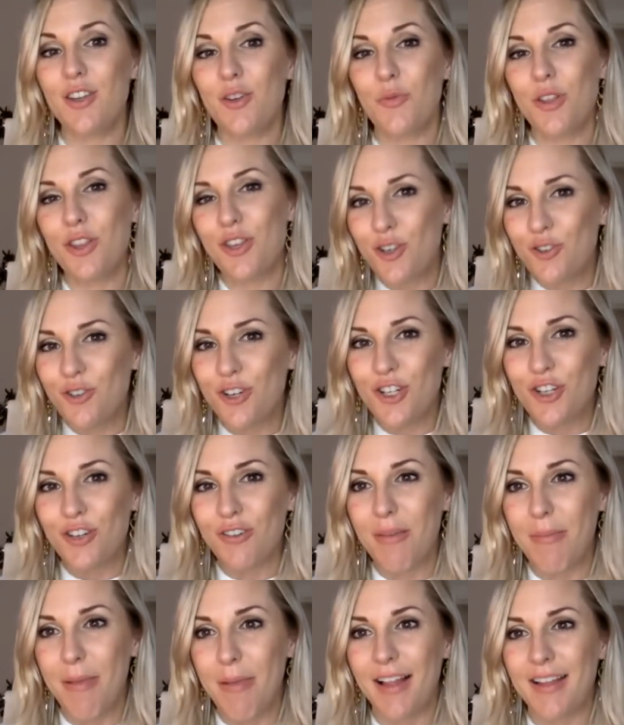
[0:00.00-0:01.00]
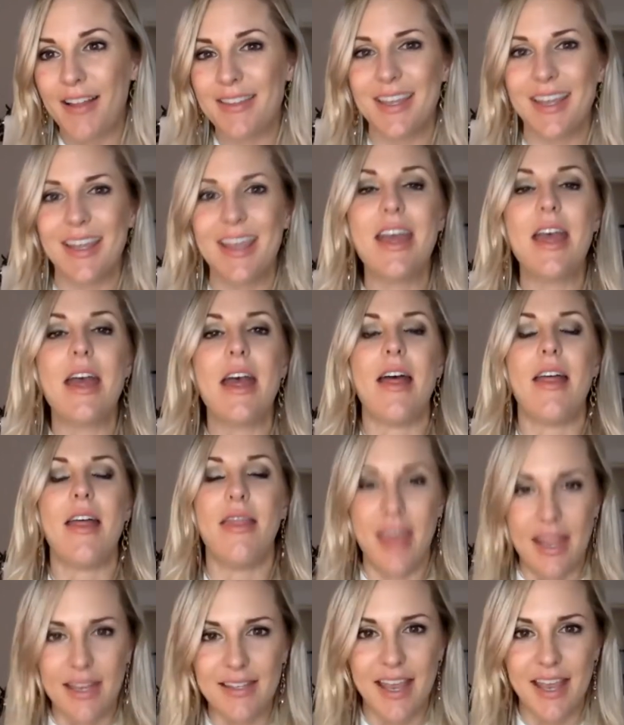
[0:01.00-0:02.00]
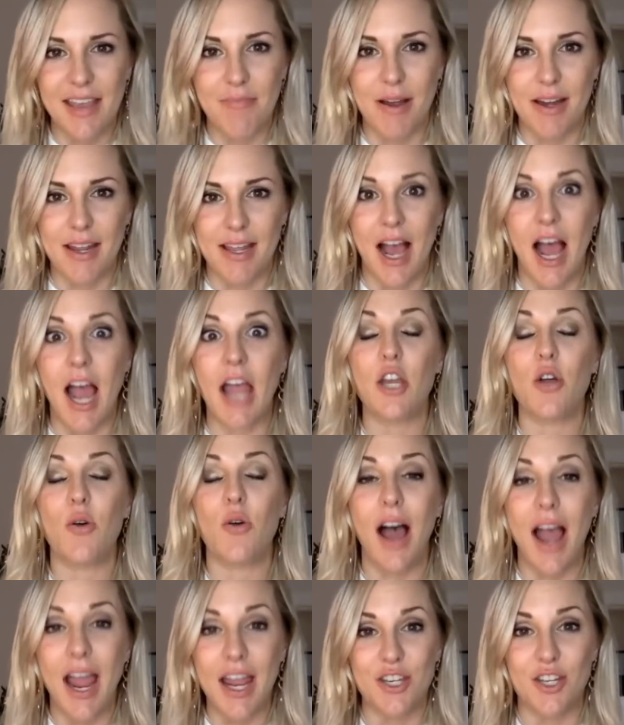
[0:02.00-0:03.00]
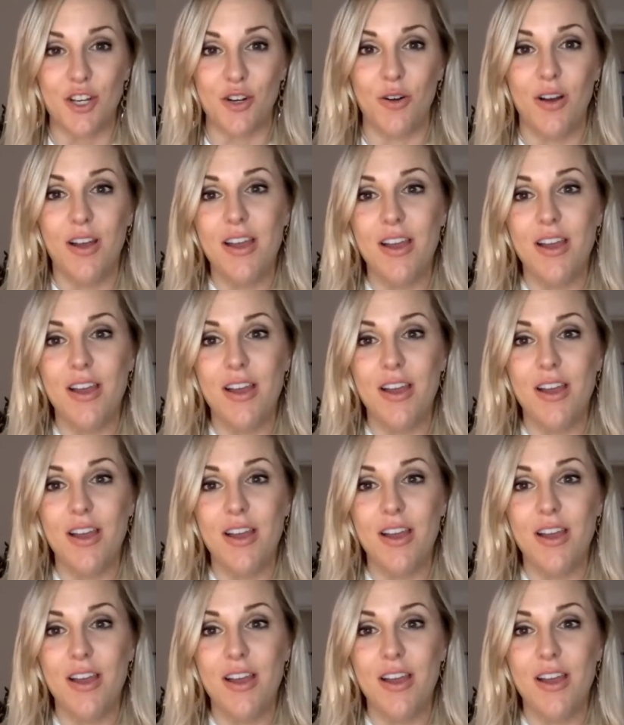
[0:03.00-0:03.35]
with nutritional rebalancing, they save money. I know I do.